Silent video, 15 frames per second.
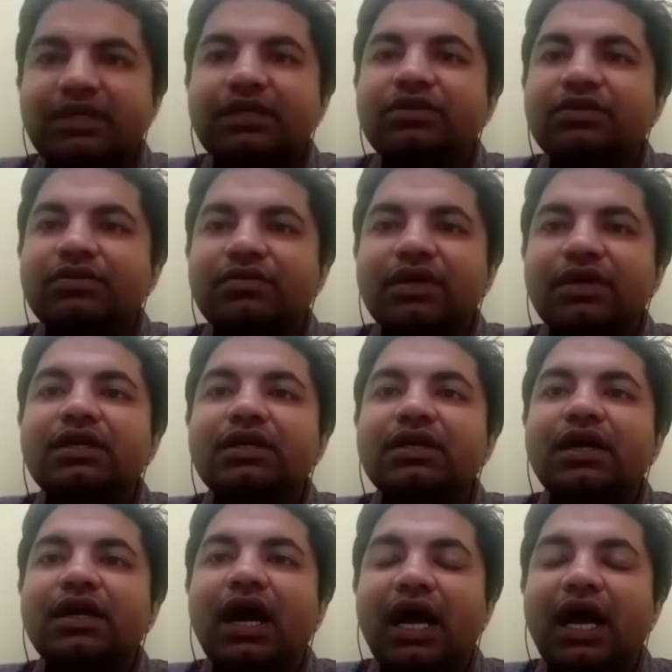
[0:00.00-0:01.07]
you know what,
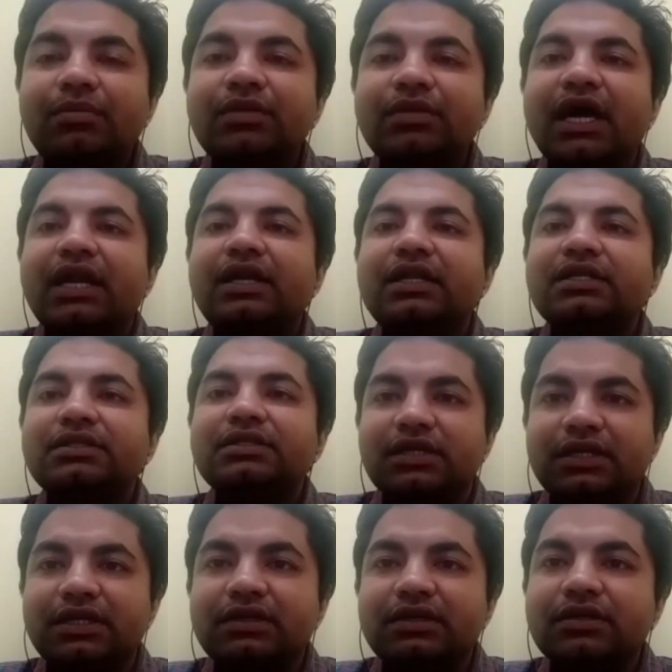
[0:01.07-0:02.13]
I am an IT
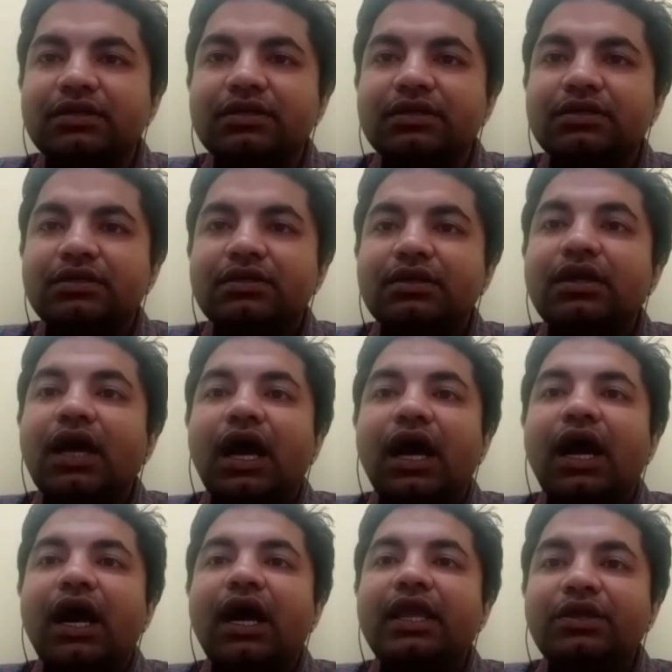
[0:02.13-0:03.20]
giant.
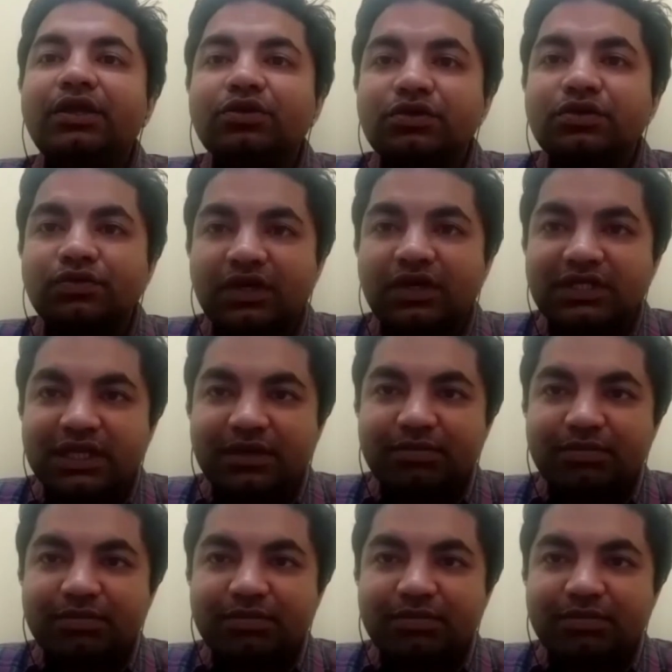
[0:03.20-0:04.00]
I use WhatsApp.